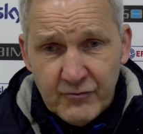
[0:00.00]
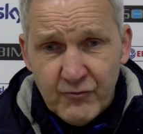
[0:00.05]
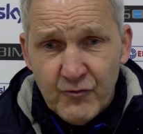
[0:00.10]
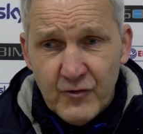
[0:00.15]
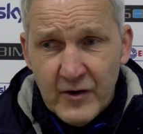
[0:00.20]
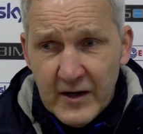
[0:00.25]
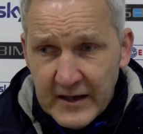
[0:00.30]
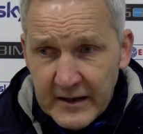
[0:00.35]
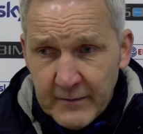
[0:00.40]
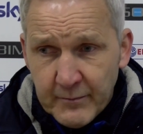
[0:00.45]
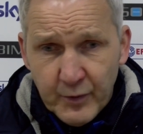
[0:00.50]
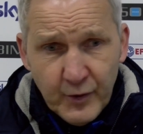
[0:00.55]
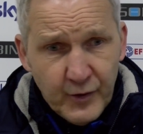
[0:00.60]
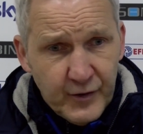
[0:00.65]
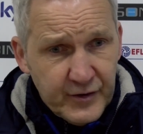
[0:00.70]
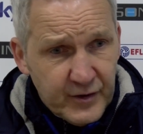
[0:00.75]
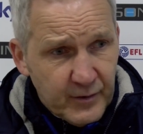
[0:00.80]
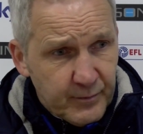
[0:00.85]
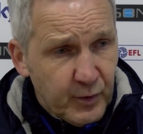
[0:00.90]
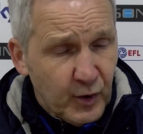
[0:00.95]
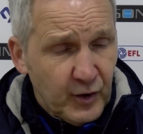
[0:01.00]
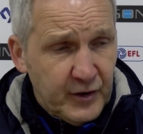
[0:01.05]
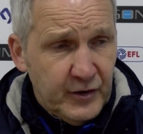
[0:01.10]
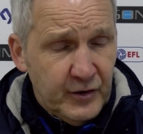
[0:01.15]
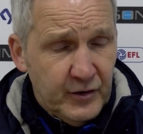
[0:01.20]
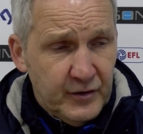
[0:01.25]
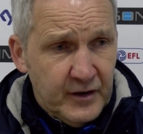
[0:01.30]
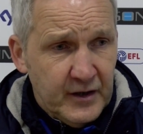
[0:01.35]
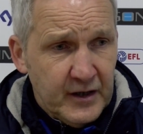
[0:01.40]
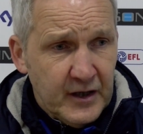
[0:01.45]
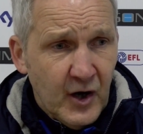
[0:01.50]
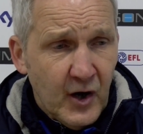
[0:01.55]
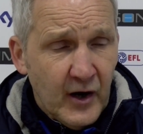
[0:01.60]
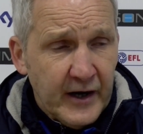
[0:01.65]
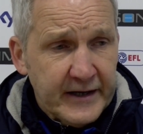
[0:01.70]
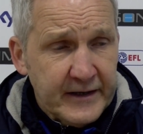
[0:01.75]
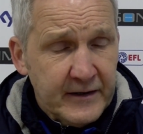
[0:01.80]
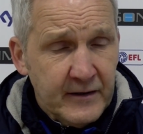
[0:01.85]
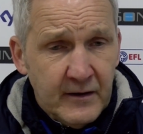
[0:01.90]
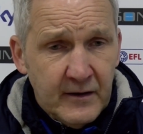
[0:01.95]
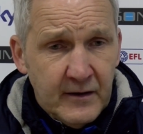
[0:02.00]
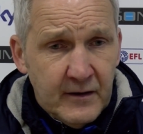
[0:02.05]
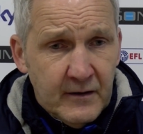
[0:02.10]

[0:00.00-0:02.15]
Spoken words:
really putting your body on the line.